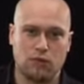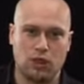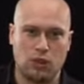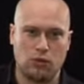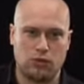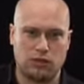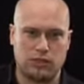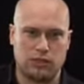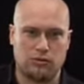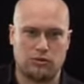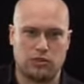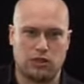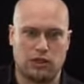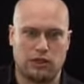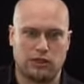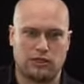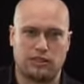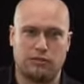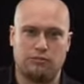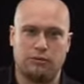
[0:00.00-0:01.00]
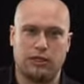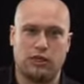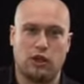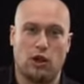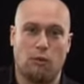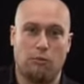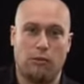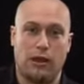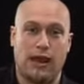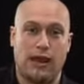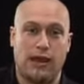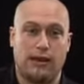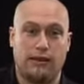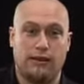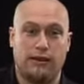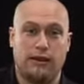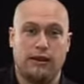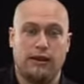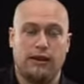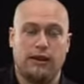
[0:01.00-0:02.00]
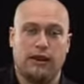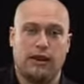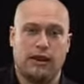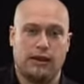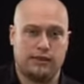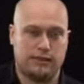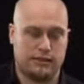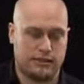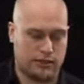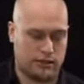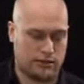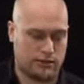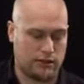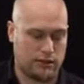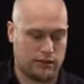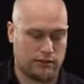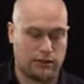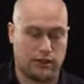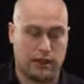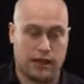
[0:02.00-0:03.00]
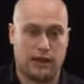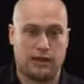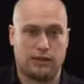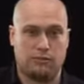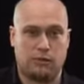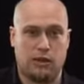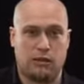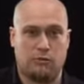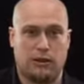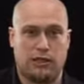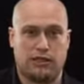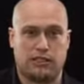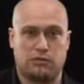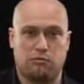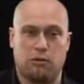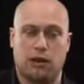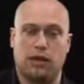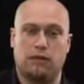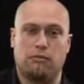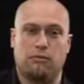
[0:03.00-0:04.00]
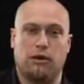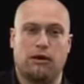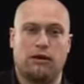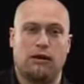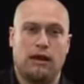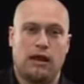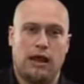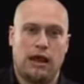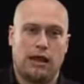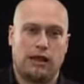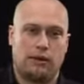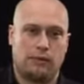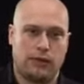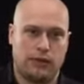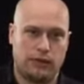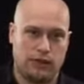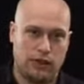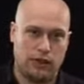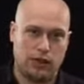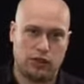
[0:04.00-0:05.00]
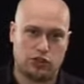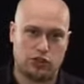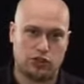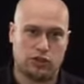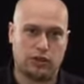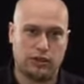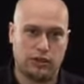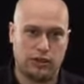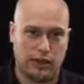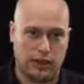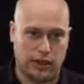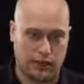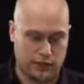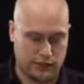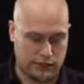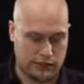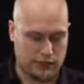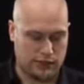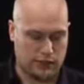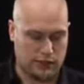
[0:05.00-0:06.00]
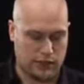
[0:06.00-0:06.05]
was it was like somebody got a pen and they handed me a piece of paper and they went, try and